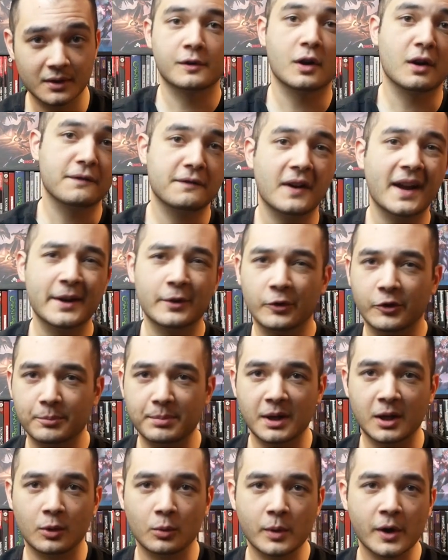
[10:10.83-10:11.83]
For our final
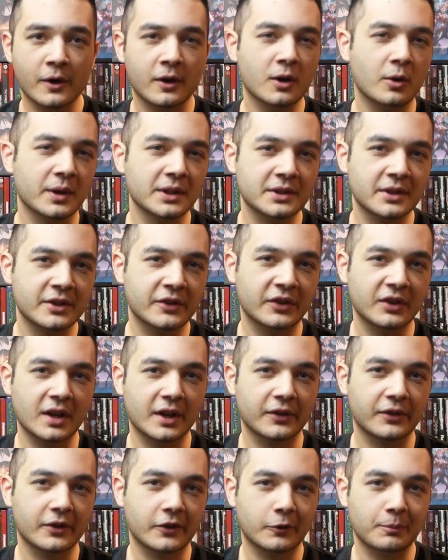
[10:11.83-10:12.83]
spell, we're going to
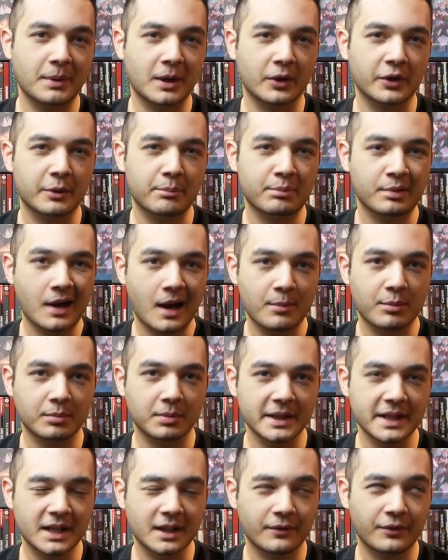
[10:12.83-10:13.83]
discuss the spell that
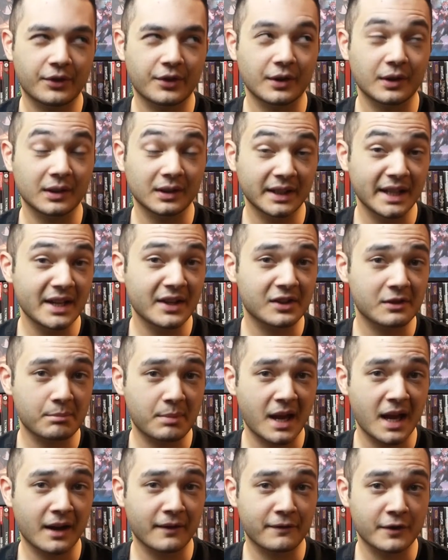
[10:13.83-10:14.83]
probably gives the least
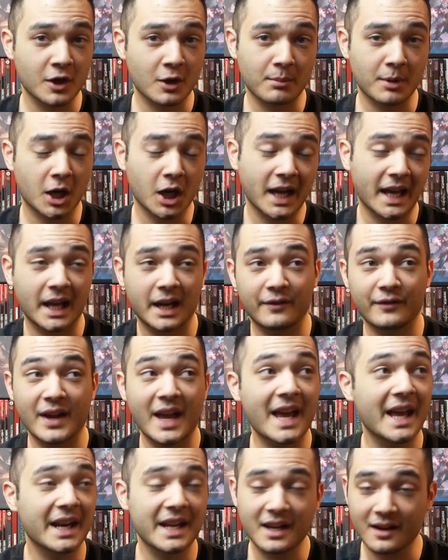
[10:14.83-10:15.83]
bang for your buck out of
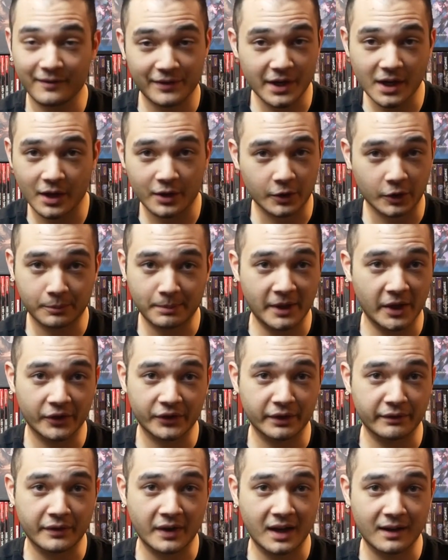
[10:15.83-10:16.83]
any of the other
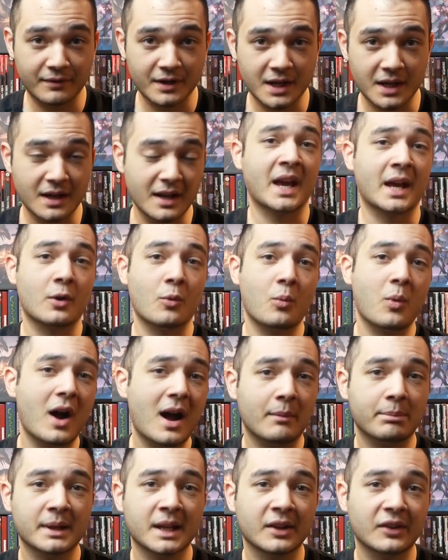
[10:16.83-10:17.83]
spells in 5e at a
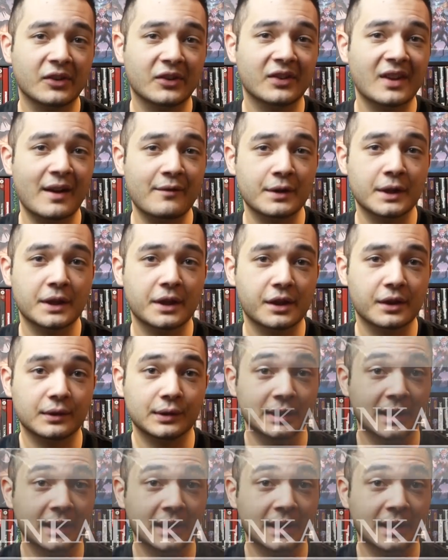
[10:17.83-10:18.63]
whopping 7th